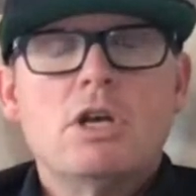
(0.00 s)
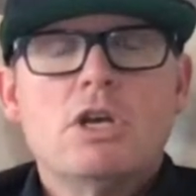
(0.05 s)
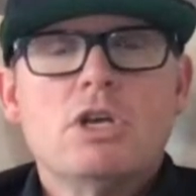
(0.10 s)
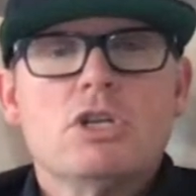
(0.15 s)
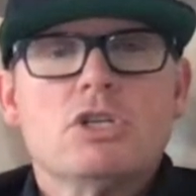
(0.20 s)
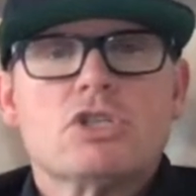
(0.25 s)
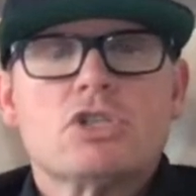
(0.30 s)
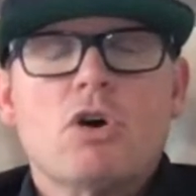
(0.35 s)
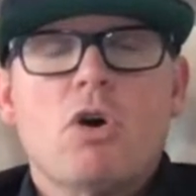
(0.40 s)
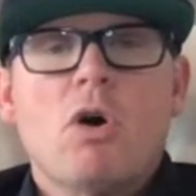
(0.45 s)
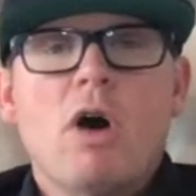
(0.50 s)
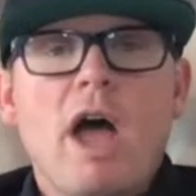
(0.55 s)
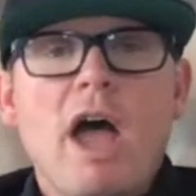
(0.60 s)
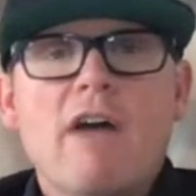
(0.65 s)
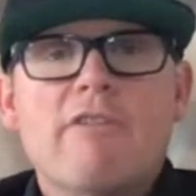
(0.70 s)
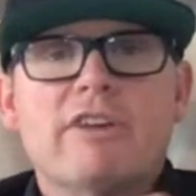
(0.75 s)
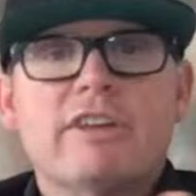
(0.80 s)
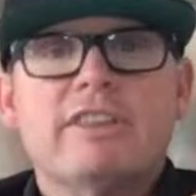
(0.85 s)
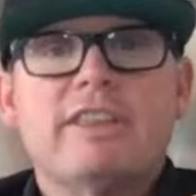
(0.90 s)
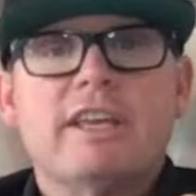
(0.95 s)
So
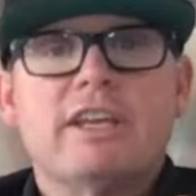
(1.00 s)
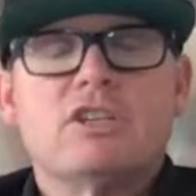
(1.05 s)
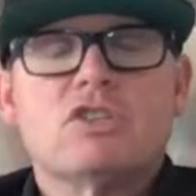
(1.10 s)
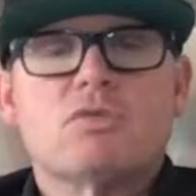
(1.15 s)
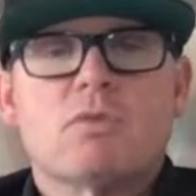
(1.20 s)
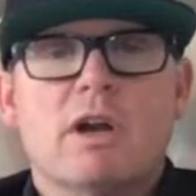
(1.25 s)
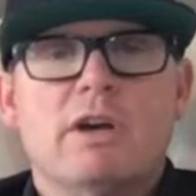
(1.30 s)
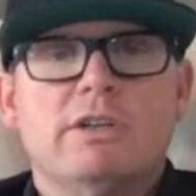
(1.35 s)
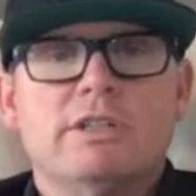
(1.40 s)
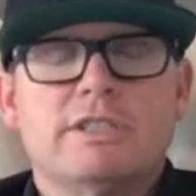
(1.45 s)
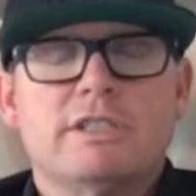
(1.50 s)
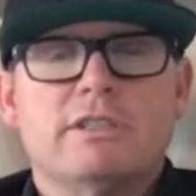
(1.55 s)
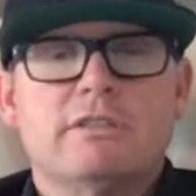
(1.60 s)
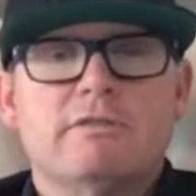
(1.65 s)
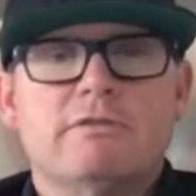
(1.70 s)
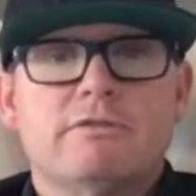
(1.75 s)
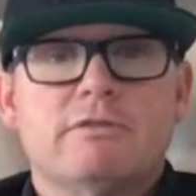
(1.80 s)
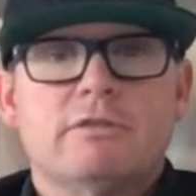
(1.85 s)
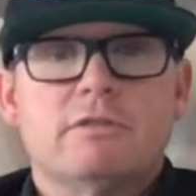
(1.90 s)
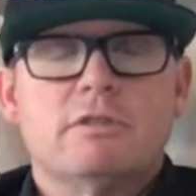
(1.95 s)
everything is
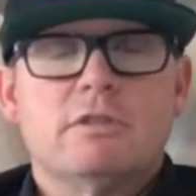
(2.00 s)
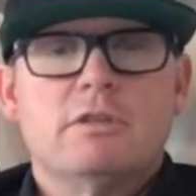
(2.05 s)
relative.